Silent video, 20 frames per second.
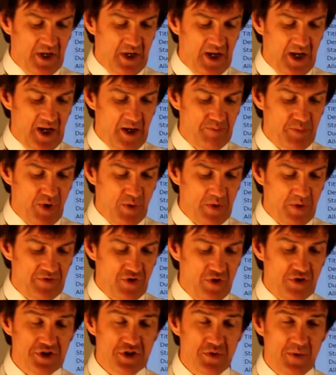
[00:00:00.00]
But we've
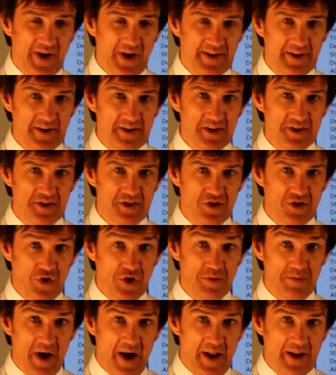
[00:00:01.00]
also added this
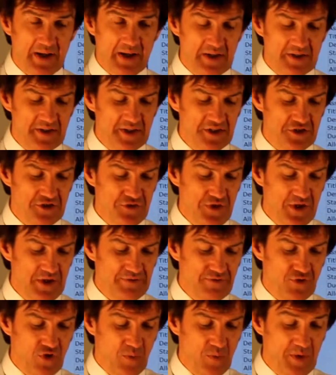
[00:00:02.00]
automatically, this new
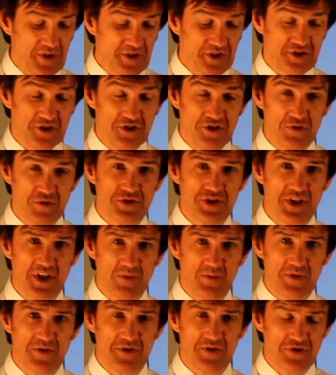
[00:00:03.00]
eForm, which is
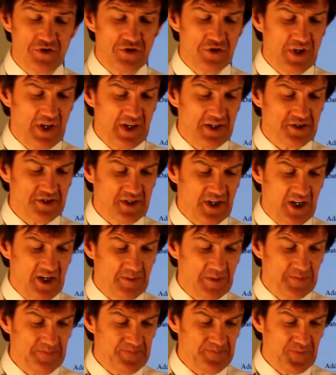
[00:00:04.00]
associated with the new case
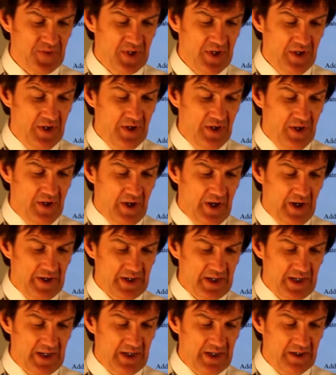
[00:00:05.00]
type. And
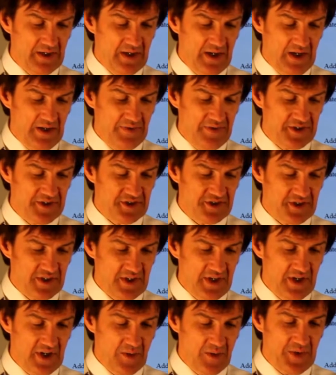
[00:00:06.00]
again, this is
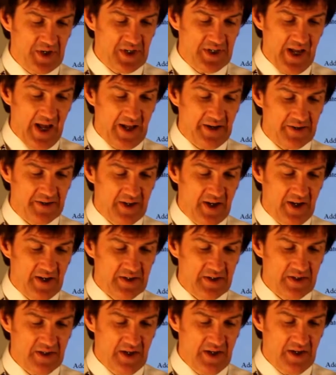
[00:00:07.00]
it here, and we can edit
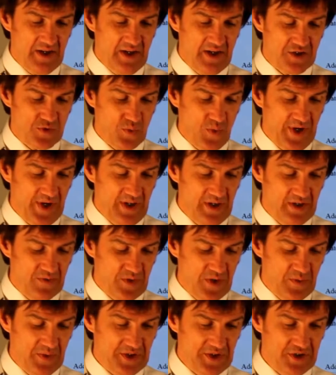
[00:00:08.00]
that as well
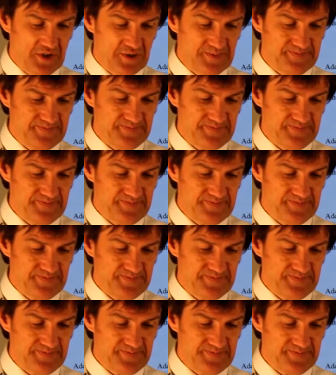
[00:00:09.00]
if we wish.